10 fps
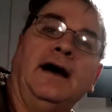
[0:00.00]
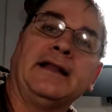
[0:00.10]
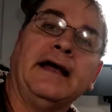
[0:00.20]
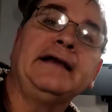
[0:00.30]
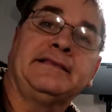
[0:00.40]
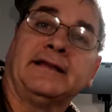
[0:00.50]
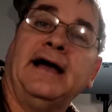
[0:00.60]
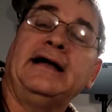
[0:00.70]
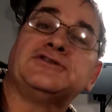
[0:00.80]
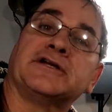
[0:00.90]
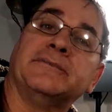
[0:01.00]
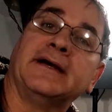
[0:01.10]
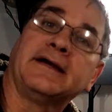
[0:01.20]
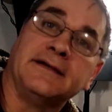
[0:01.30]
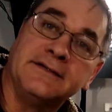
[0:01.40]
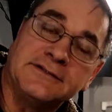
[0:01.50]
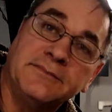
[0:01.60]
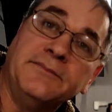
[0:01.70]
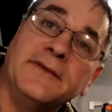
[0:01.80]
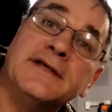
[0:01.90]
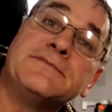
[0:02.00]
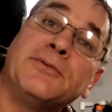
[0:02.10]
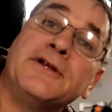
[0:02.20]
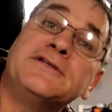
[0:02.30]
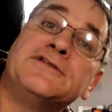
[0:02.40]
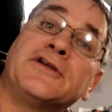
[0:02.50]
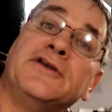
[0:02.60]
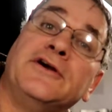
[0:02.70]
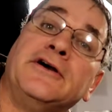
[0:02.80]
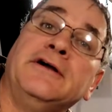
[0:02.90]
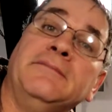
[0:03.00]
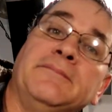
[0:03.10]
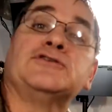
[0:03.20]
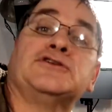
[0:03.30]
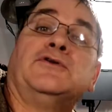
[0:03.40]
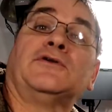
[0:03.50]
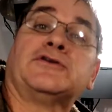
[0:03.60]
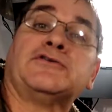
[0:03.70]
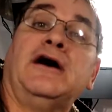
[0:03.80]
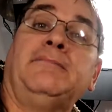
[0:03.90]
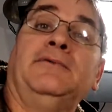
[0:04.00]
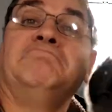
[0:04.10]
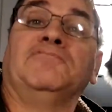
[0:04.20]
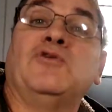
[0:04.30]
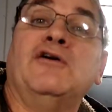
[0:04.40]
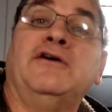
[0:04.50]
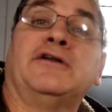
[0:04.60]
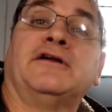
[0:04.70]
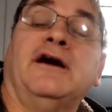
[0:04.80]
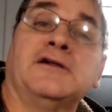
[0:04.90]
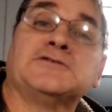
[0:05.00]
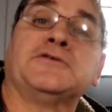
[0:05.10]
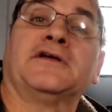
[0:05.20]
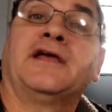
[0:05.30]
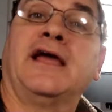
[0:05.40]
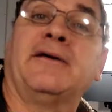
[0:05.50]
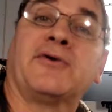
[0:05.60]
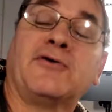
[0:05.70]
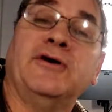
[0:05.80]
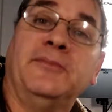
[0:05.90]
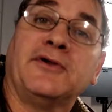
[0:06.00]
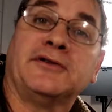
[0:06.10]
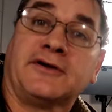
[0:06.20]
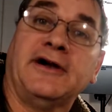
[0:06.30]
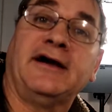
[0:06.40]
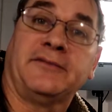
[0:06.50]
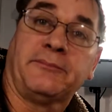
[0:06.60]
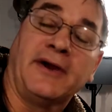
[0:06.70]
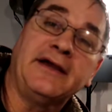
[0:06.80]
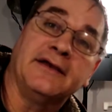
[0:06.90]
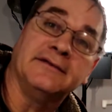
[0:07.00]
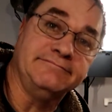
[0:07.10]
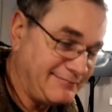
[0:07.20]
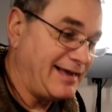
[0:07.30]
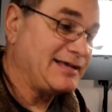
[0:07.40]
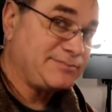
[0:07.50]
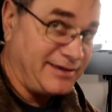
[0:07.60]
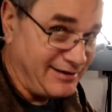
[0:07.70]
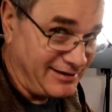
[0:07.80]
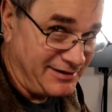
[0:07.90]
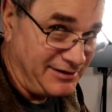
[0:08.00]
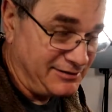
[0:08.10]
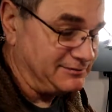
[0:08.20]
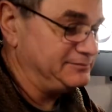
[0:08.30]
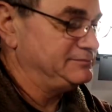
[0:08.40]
I like the latching mechanism. It's pretty secure because you don't want to drop $1,200 worth of camera equipment on the ground and break it. Ask me how I know.